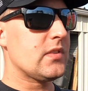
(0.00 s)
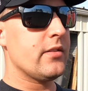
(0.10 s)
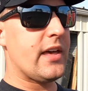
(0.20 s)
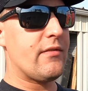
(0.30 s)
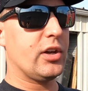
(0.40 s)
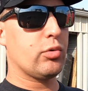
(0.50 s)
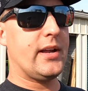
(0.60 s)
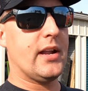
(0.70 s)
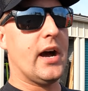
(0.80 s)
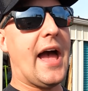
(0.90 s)
they have a
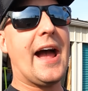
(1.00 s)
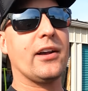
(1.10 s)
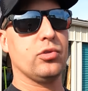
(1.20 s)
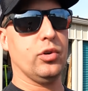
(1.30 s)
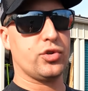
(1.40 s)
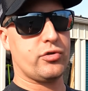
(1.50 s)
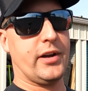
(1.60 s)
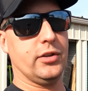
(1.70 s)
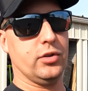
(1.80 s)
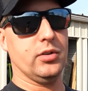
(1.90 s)
great axle
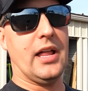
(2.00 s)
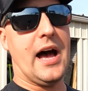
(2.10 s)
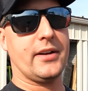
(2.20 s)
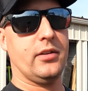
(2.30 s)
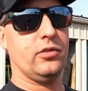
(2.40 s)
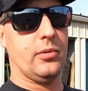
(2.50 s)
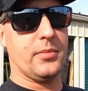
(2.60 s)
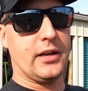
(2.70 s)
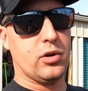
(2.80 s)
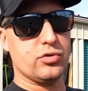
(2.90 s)
trailer lock,
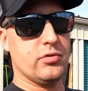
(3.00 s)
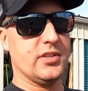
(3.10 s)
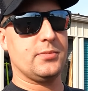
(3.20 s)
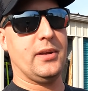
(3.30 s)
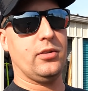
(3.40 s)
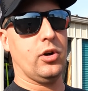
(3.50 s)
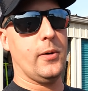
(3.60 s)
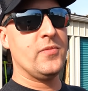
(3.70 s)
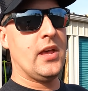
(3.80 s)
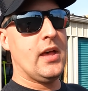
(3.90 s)
something that goes through the
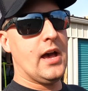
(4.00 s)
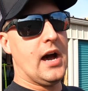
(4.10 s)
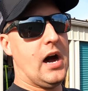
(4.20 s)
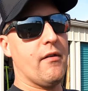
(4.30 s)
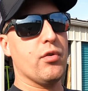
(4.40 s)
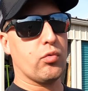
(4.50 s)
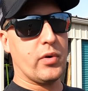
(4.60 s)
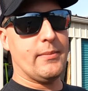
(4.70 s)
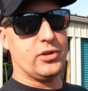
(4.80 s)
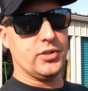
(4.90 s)
spindle of the
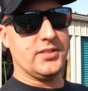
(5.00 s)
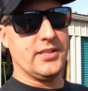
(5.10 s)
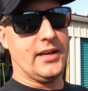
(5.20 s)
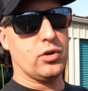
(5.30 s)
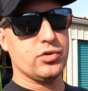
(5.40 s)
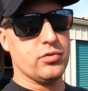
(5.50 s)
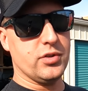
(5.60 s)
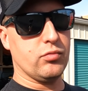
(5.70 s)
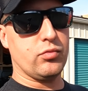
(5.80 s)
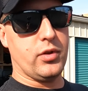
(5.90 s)
rim, I should say. It goes
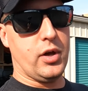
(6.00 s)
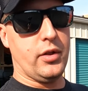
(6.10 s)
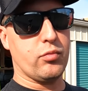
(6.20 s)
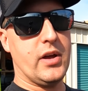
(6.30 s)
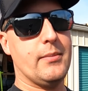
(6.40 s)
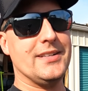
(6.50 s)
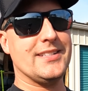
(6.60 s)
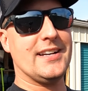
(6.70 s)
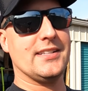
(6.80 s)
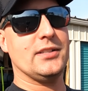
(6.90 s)
through the rim and
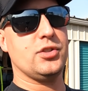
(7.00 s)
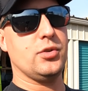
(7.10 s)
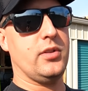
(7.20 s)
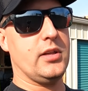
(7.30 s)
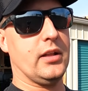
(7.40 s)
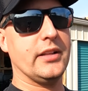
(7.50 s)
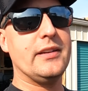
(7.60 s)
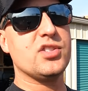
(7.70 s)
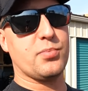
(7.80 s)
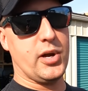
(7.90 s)
ties onto the
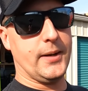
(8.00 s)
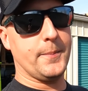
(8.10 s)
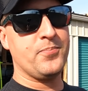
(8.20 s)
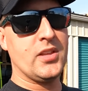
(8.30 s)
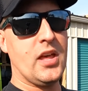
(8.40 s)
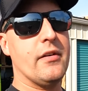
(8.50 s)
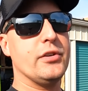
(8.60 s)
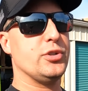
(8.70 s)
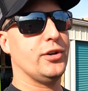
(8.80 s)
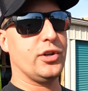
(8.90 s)
leaf spring of a
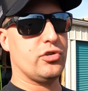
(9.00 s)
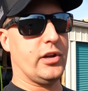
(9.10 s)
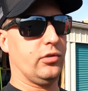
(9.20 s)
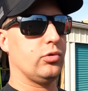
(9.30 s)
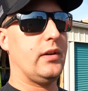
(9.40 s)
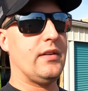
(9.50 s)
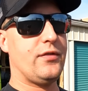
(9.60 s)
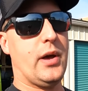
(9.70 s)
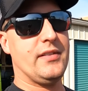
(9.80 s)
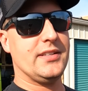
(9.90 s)
utility trailer. So even if
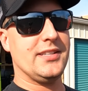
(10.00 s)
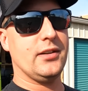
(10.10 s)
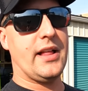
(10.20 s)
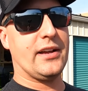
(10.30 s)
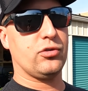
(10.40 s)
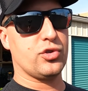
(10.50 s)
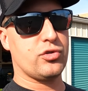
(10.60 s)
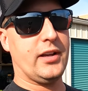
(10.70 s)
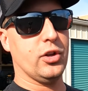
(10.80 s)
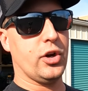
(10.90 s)
you have a single axle
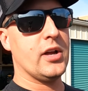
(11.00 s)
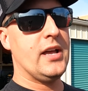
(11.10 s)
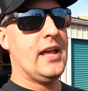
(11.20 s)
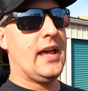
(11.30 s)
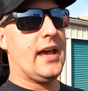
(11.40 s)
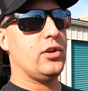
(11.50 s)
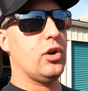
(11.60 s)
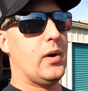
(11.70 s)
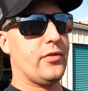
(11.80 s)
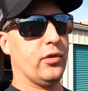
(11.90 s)
trailer and you
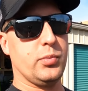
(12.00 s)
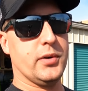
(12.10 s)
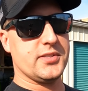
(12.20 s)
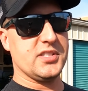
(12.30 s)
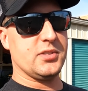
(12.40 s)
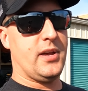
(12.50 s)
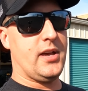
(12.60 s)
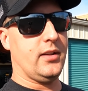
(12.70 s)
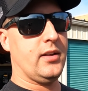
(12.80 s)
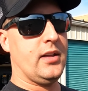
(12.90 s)
don't want those wheels to
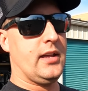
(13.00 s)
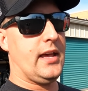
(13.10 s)
spin,